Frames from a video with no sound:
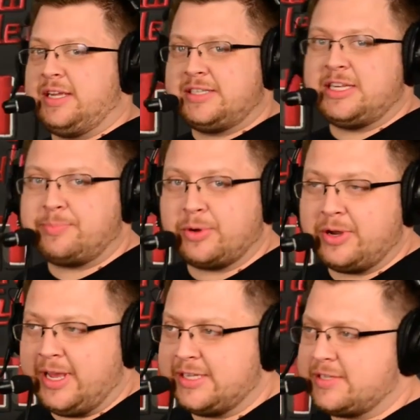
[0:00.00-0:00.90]
DC
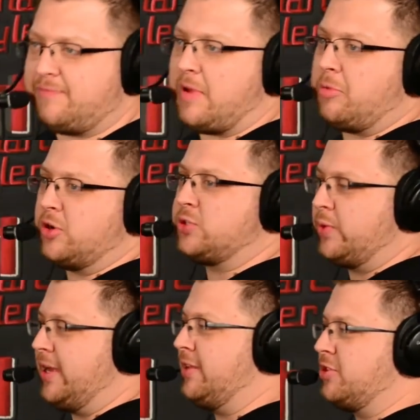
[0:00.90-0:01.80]
Pro Days, February
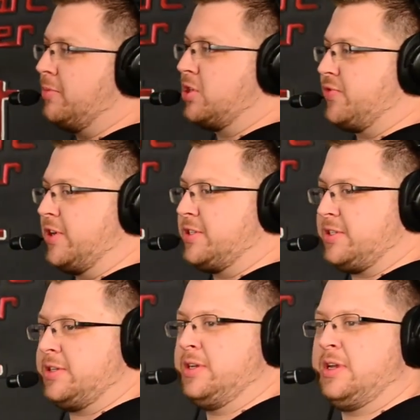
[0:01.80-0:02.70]
28th through March
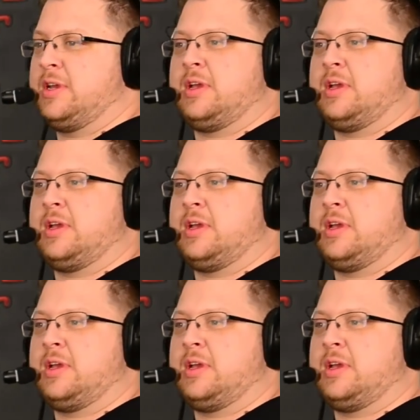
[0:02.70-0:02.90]
1st.